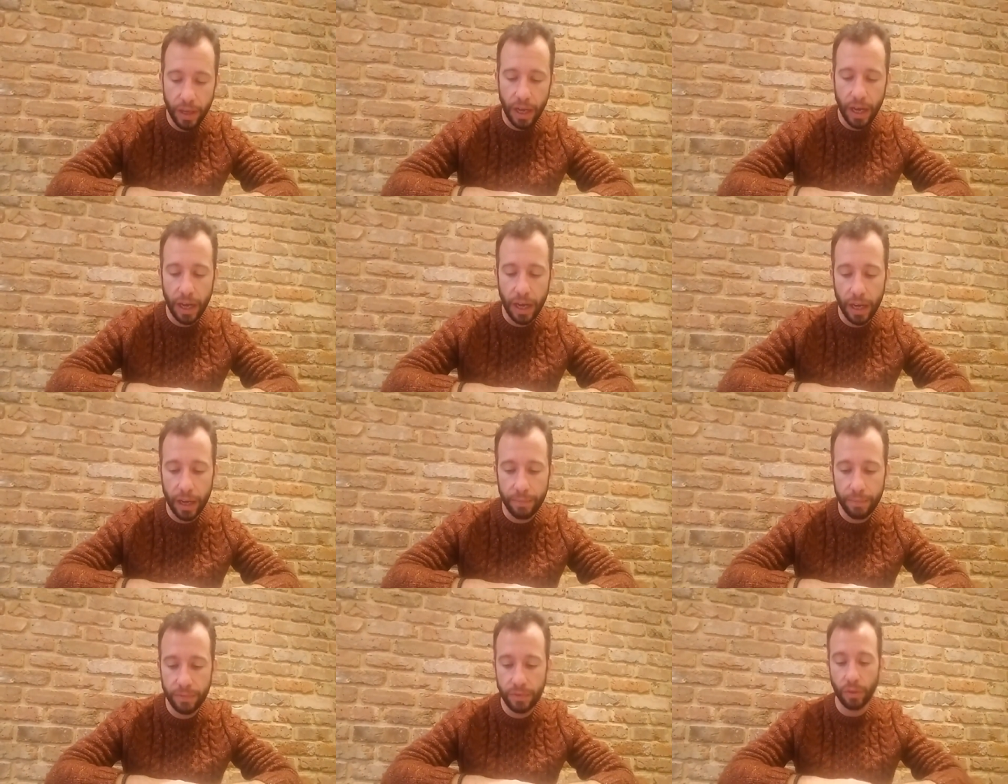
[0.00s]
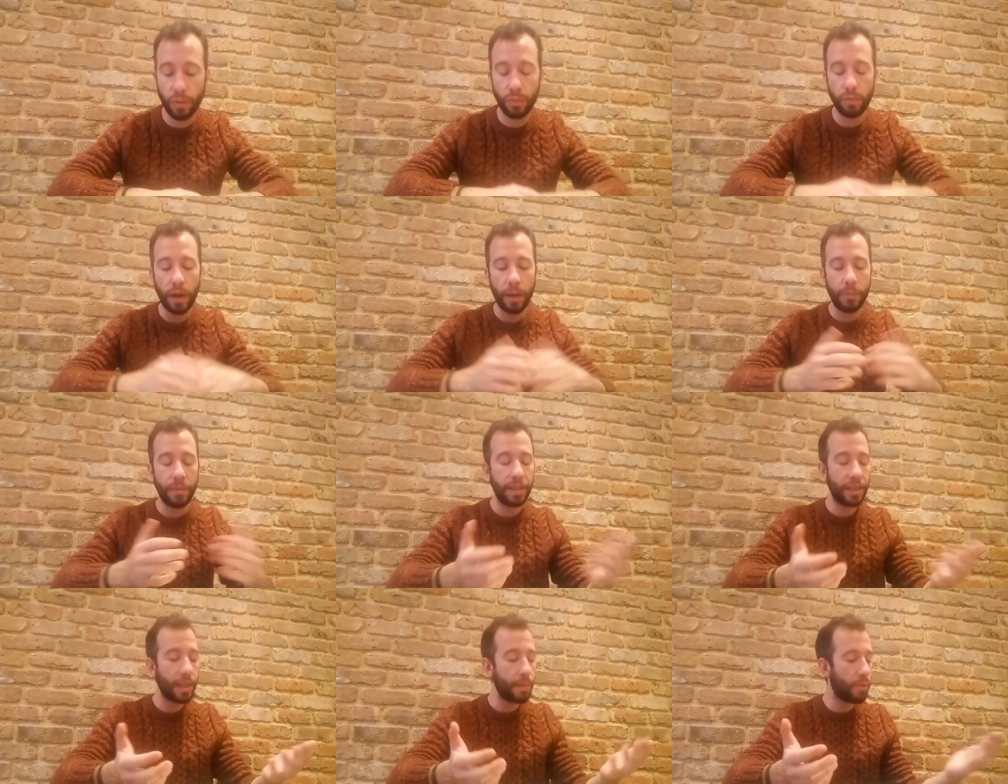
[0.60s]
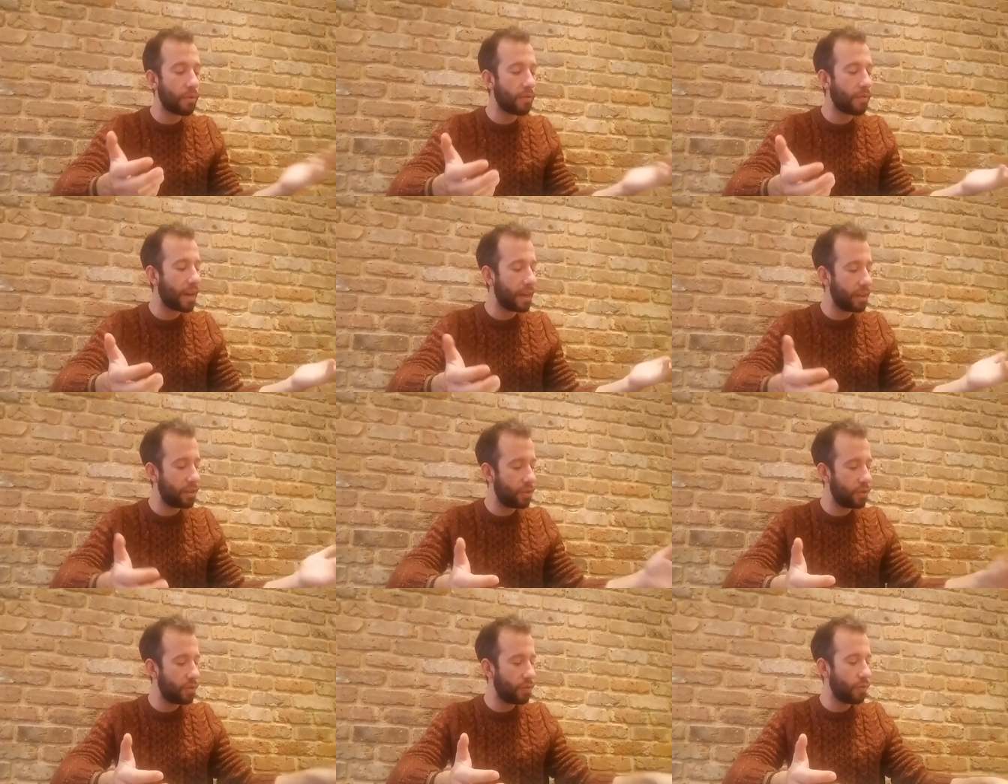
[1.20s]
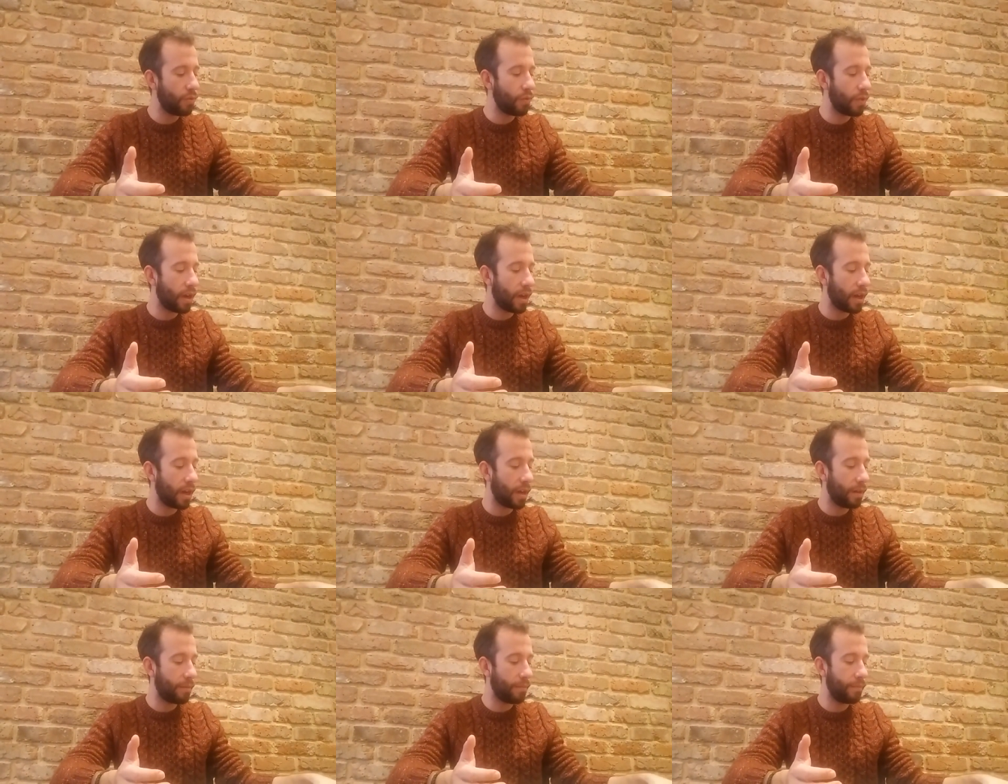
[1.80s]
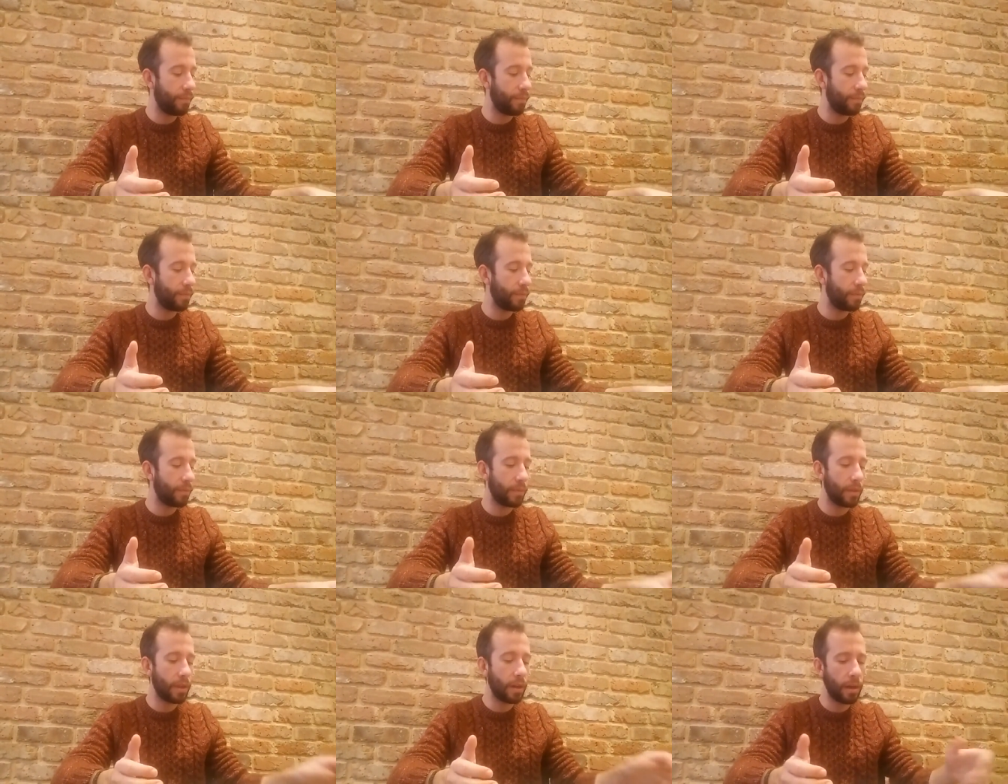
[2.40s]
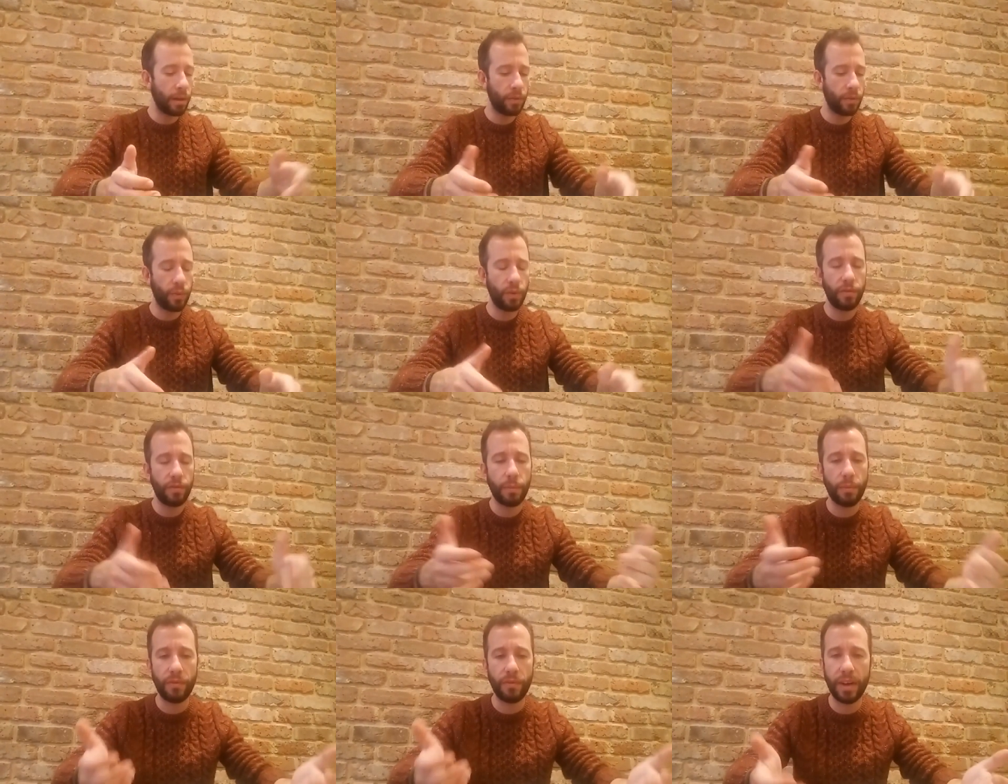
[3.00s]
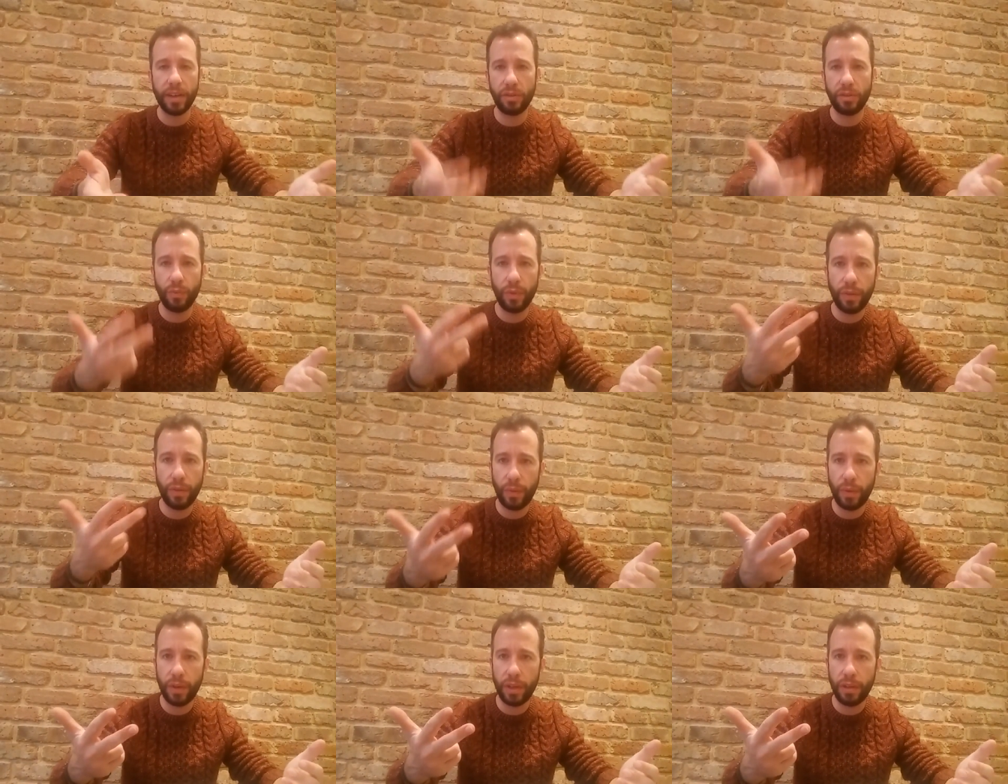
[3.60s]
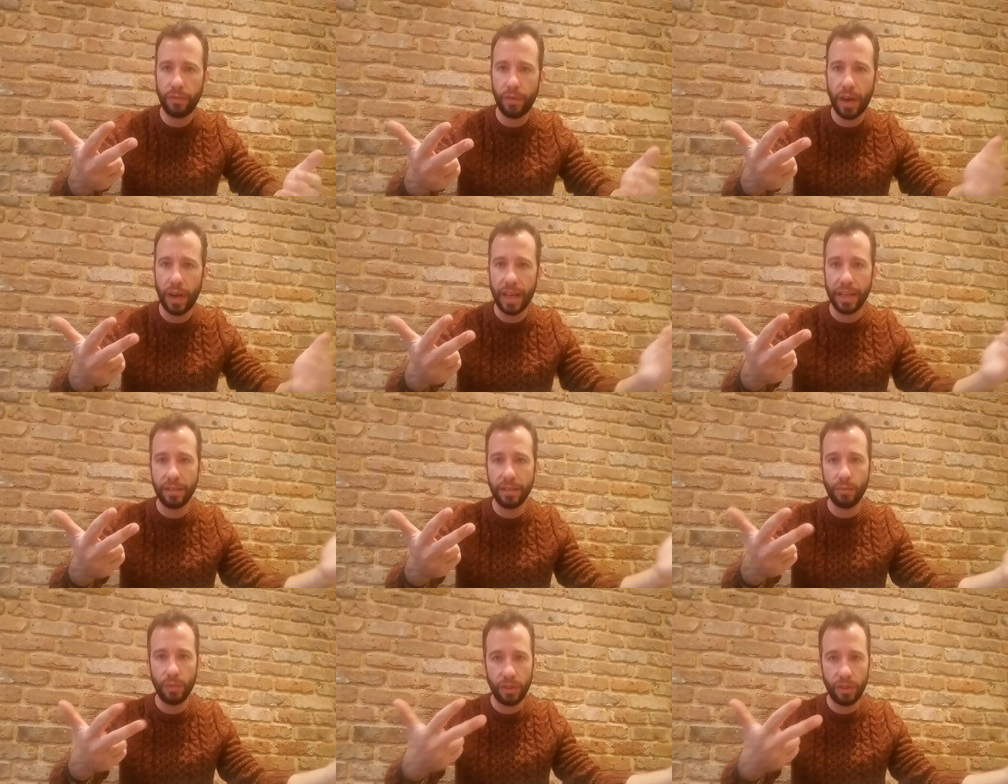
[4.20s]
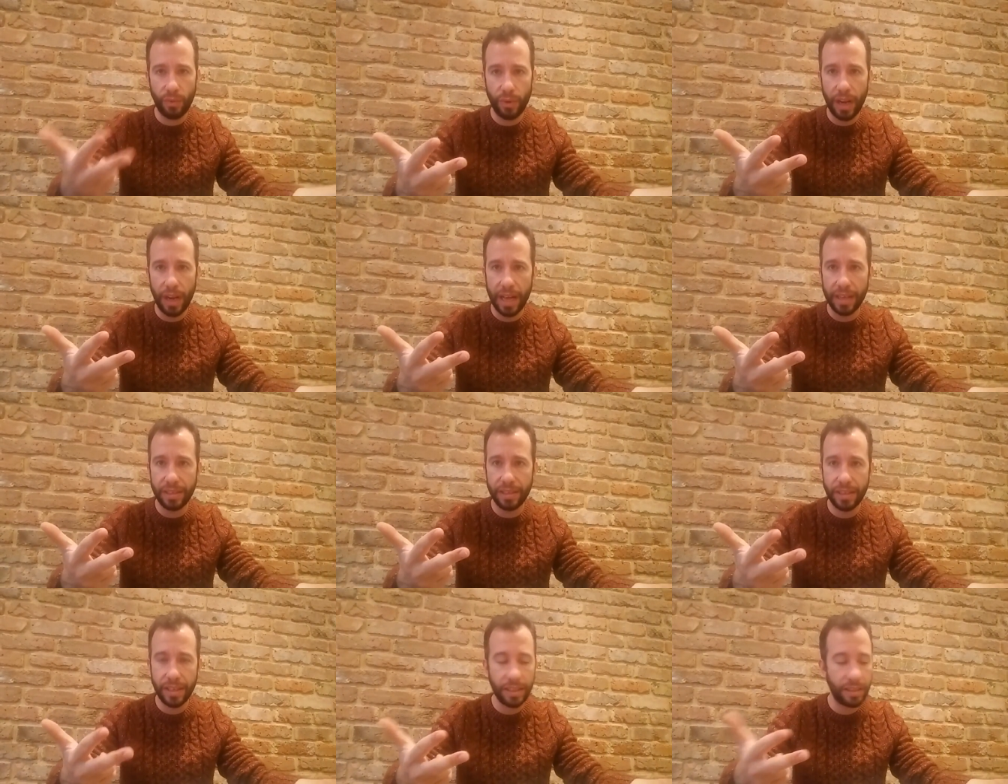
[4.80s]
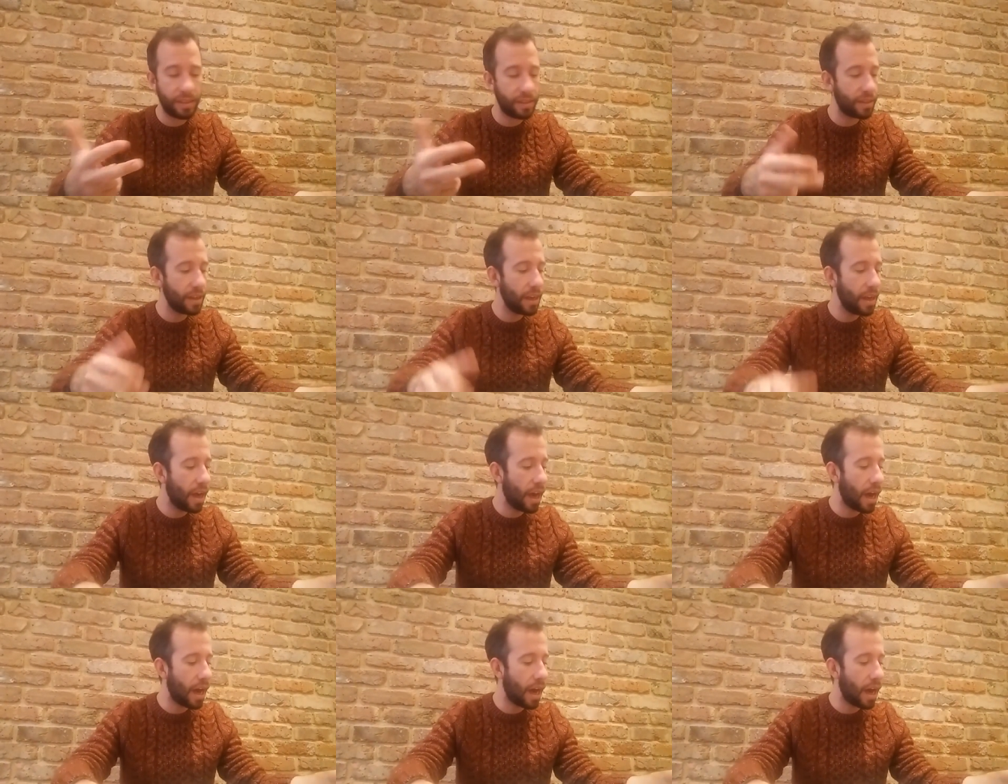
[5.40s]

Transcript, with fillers: Um, so I mean, they provide you. Um, Thriva provides you with three different with three lancets.